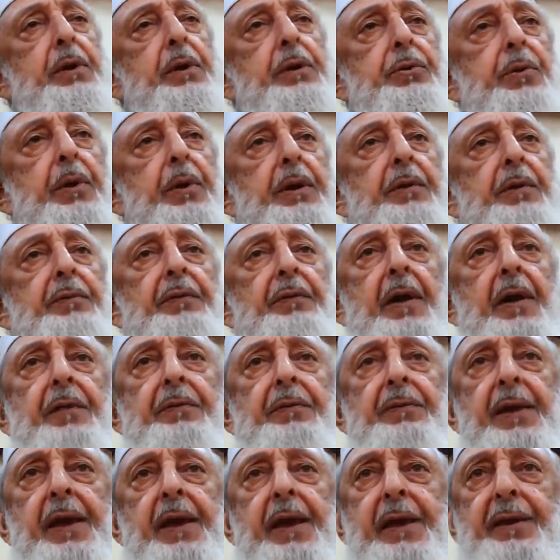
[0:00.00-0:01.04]
it 25
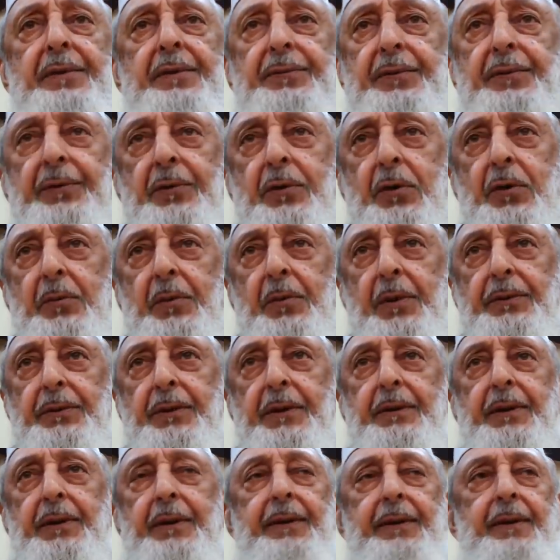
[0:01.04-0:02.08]
years ago, but
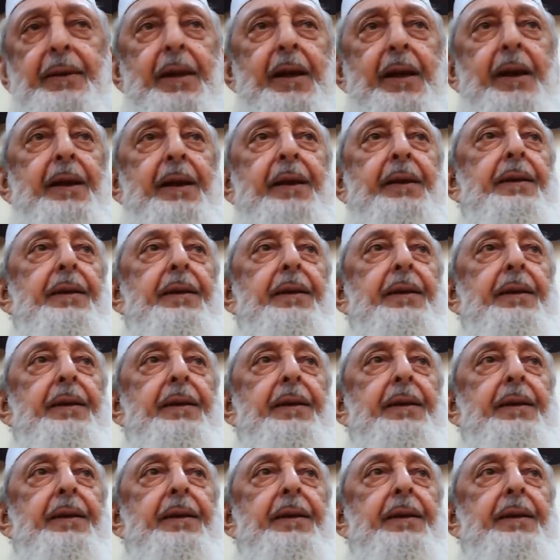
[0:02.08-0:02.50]
they didn't.